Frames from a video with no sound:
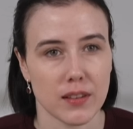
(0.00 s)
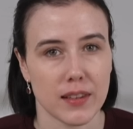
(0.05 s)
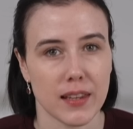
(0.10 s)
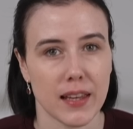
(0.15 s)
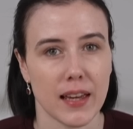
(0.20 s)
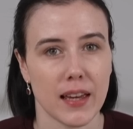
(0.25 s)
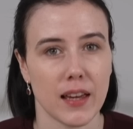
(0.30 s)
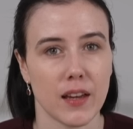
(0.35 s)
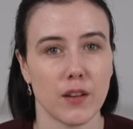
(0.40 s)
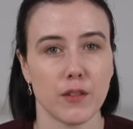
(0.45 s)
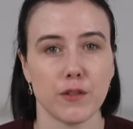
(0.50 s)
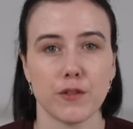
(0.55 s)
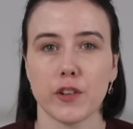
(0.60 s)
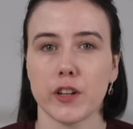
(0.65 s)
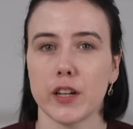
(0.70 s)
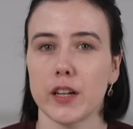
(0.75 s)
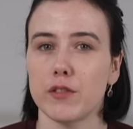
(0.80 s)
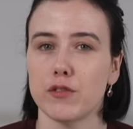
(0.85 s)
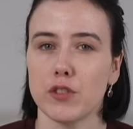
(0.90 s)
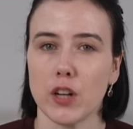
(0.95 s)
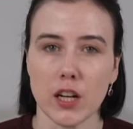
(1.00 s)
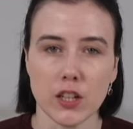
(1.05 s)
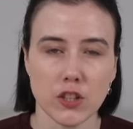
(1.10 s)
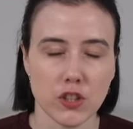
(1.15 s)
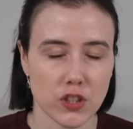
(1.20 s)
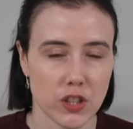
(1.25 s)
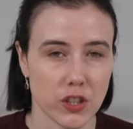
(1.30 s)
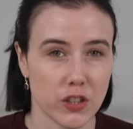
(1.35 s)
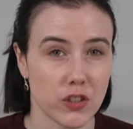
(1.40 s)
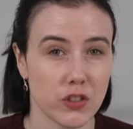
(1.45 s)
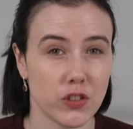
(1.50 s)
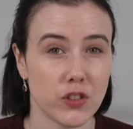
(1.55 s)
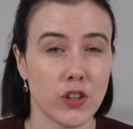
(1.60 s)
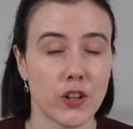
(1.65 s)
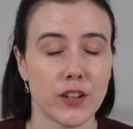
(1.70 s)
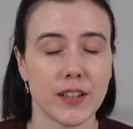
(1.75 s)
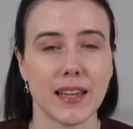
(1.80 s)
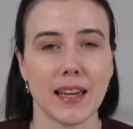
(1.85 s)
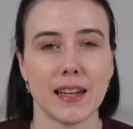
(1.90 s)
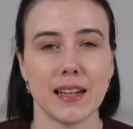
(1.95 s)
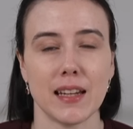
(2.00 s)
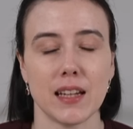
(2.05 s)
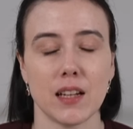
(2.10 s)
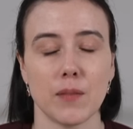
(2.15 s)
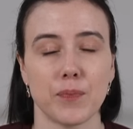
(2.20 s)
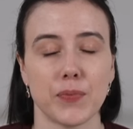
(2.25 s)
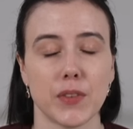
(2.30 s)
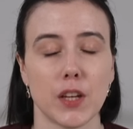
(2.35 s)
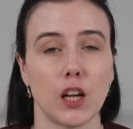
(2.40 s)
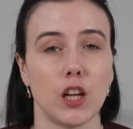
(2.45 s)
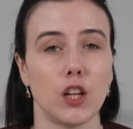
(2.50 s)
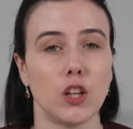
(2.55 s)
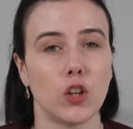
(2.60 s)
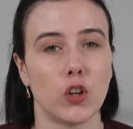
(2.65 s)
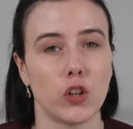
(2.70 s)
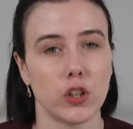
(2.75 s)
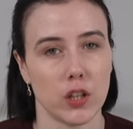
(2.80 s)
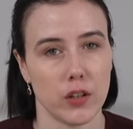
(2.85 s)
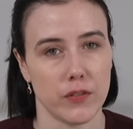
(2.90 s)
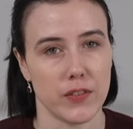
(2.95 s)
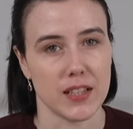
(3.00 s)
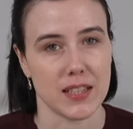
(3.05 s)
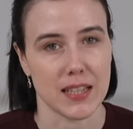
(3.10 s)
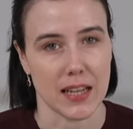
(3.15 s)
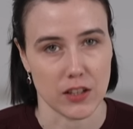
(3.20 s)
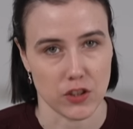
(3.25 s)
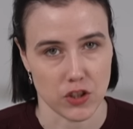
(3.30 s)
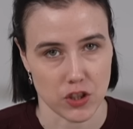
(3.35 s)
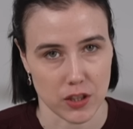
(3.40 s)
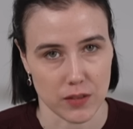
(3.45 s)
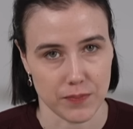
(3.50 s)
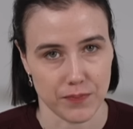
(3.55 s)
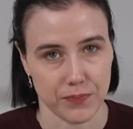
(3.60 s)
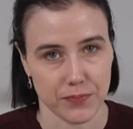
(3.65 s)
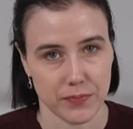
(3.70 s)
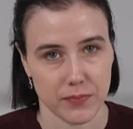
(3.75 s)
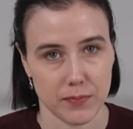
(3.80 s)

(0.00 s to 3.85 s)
they're very rushed and you're not getting a lot of attention.